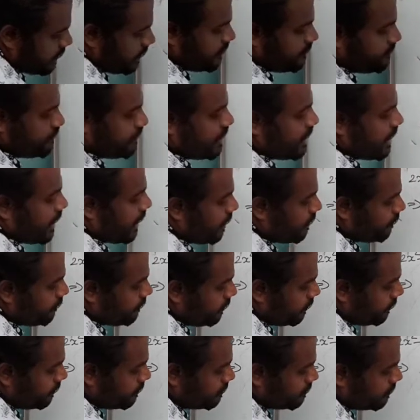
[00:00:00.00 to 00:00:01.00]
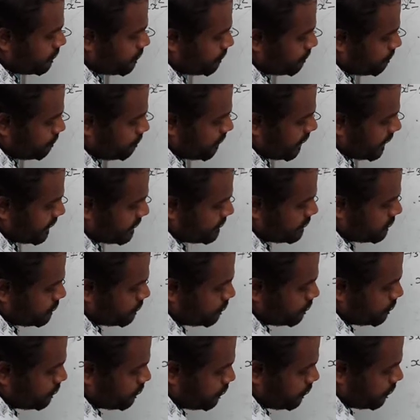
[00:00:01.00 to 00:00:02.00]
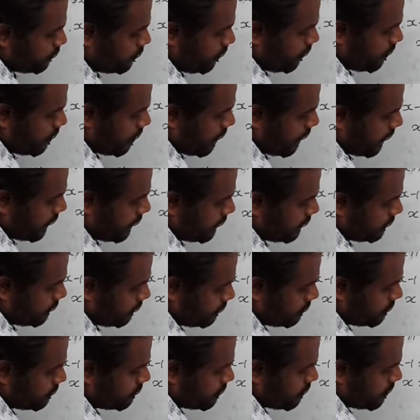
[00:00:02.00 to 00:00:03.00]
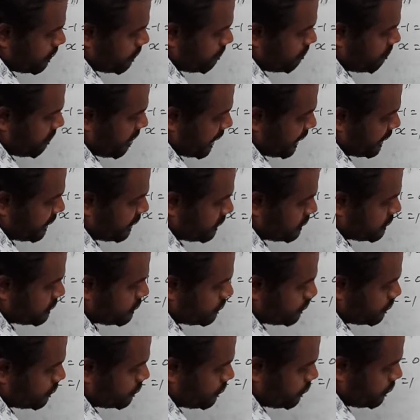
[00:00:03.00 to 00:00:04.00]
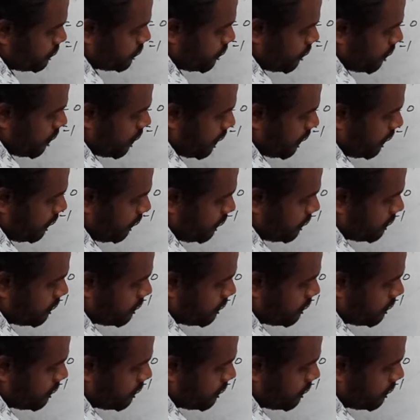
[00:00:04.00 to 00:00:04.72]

we have plus root 2 and minus root 2 are